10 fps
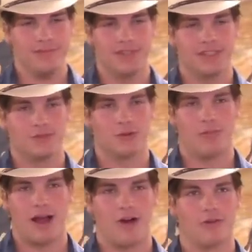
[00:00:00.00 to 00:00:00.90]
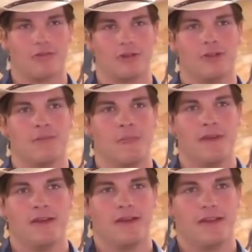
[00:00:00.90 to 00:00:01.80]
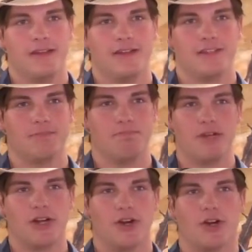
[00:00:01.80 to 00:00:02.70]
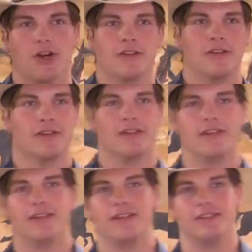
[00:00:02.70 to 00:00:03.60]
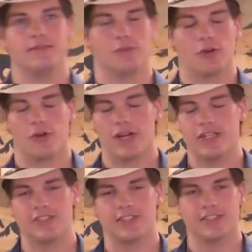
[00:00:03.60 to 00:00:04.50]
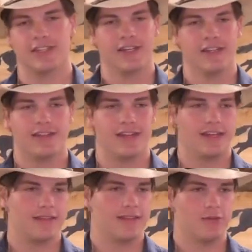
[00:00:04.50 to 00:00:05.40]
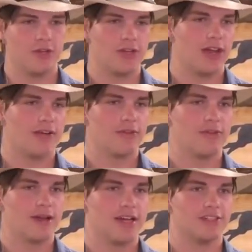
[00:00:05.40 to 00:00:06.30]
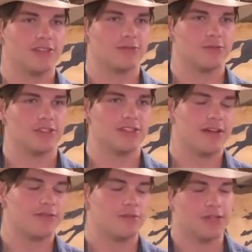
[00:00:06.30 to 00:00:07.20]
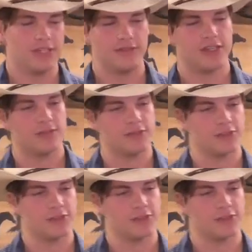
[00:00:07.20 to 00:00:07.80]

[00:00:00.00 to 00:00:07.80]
He is more powerful, he is bigger, he is more gracious than anything we could ever imagine. We just have to believe in him and